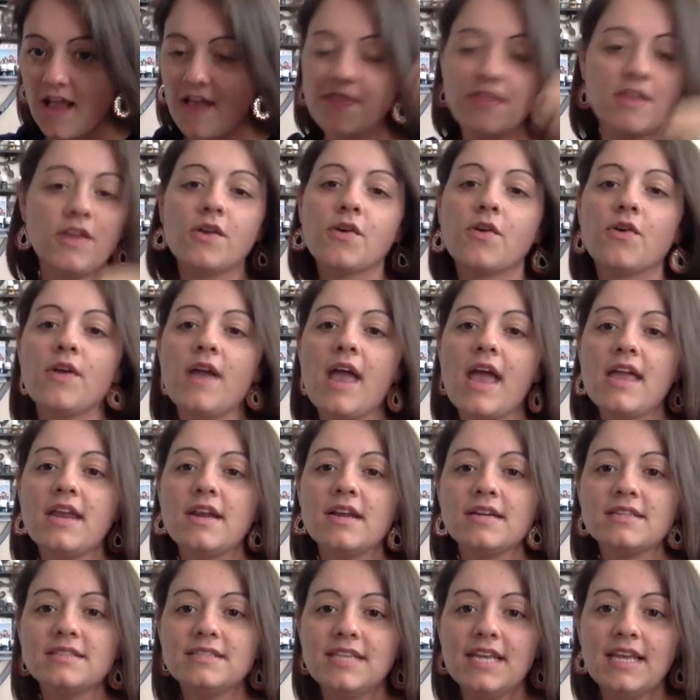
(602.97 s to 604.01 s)
and then create
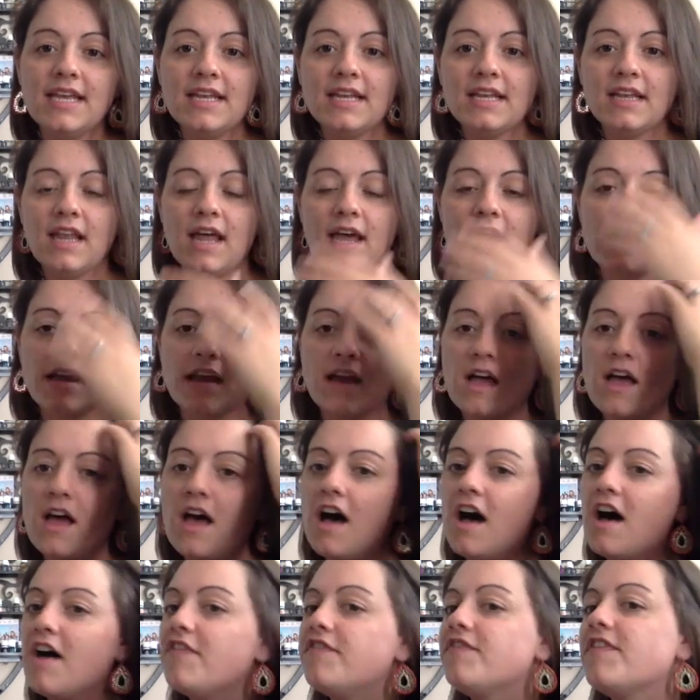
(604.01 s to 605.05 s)
a tent-like
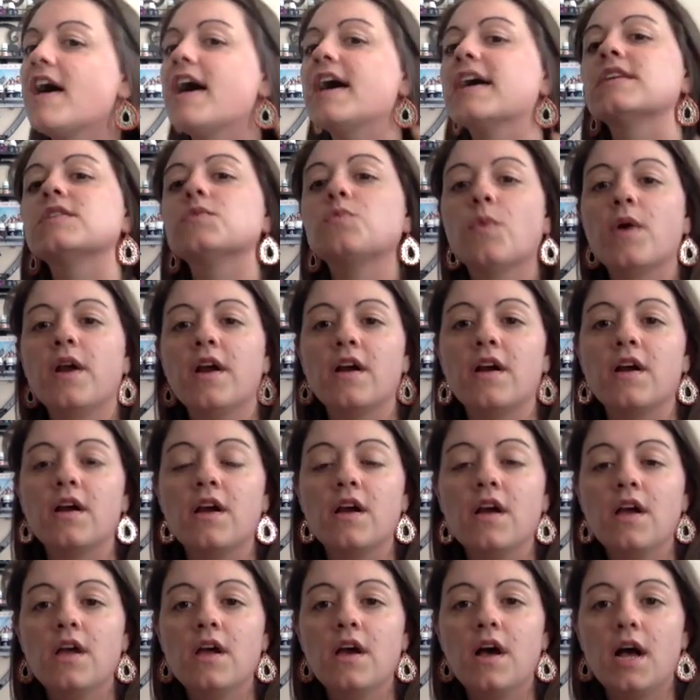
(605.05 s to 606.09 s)
effect where
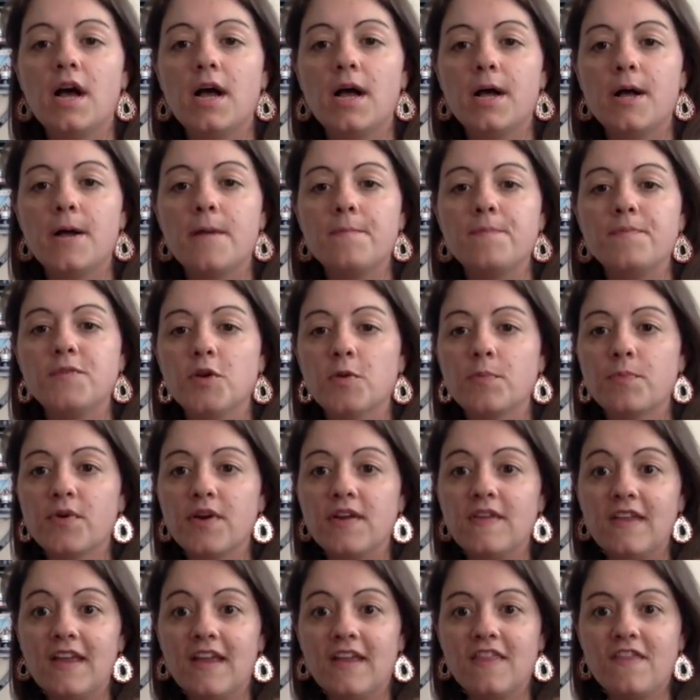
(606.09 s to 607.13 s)
you're
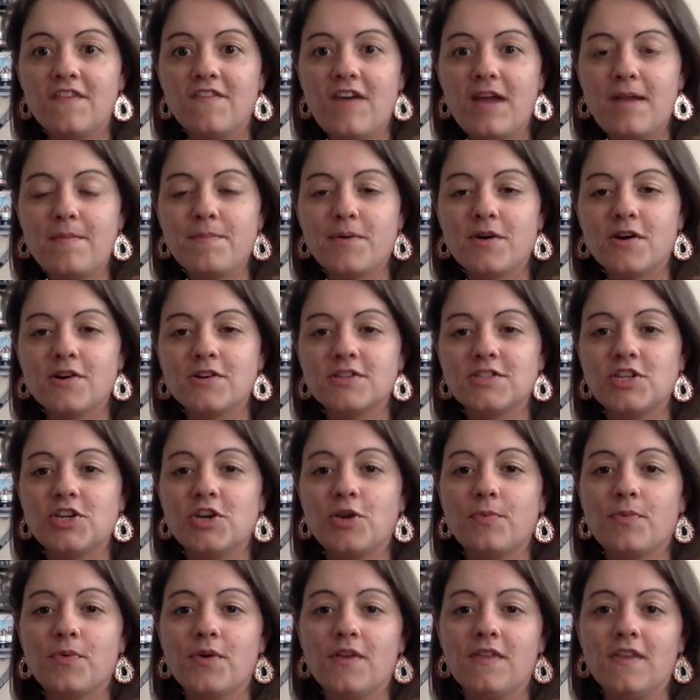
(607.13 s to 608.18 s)
breathing in the vapors and
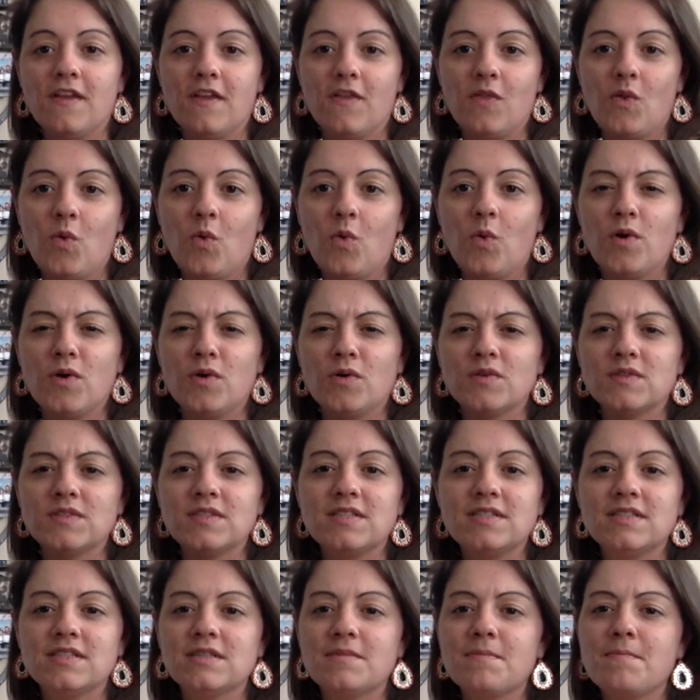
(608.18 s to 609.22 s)
you're breathing in the oils.
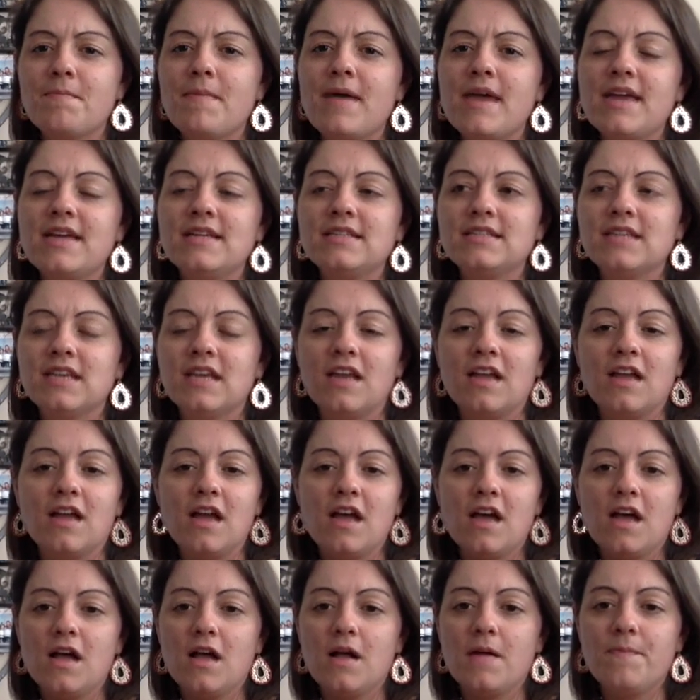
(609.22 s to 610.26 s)
This is amazing,
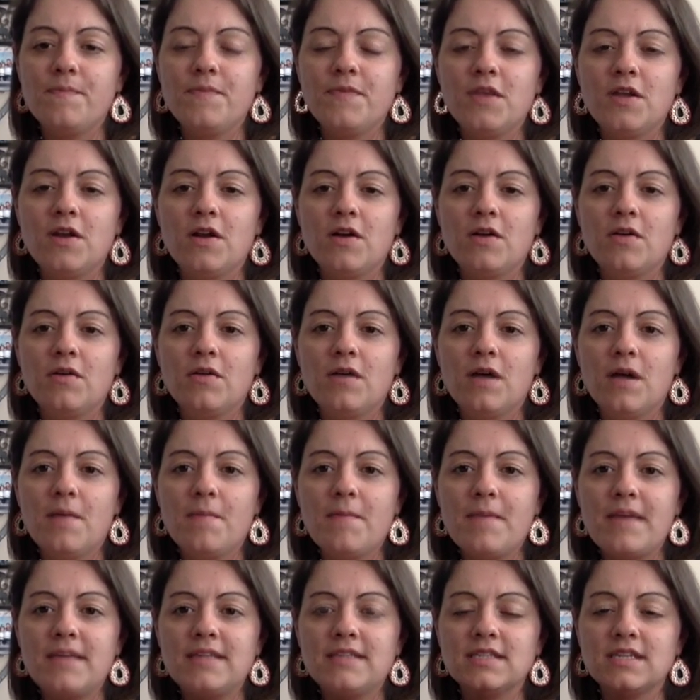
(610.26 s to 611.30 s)
you know,
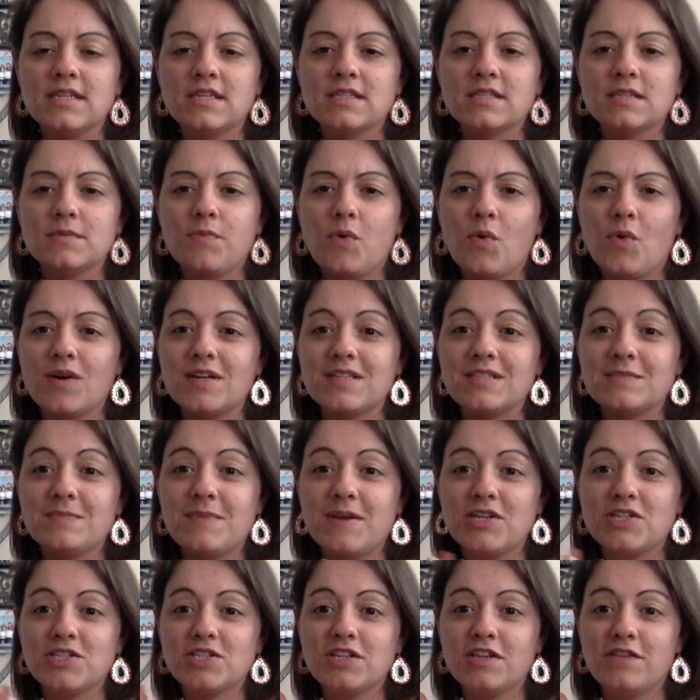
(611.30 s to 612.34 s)
amazing support,
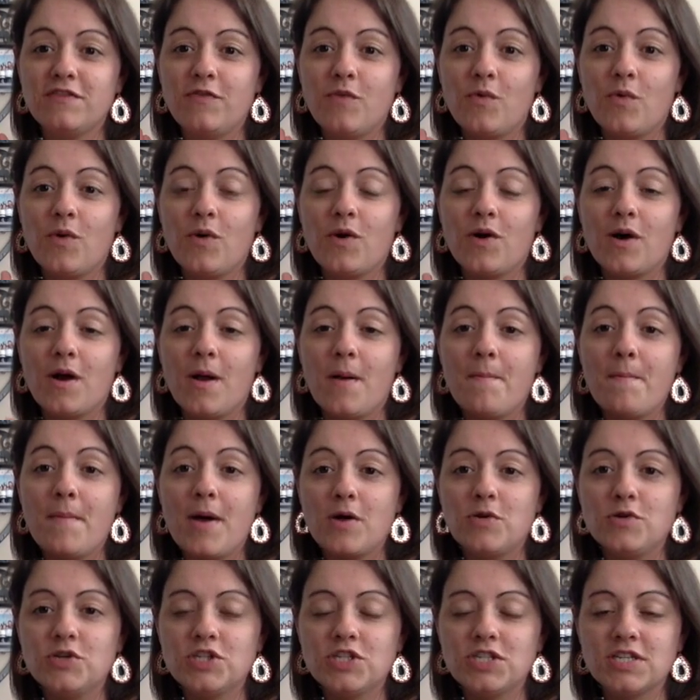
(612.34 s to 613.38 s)
especially for
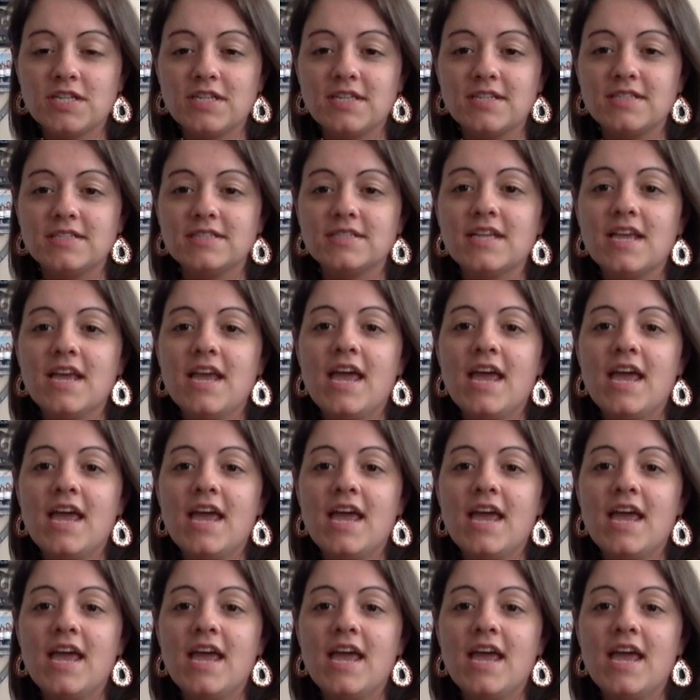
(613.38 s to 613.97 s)
emotions.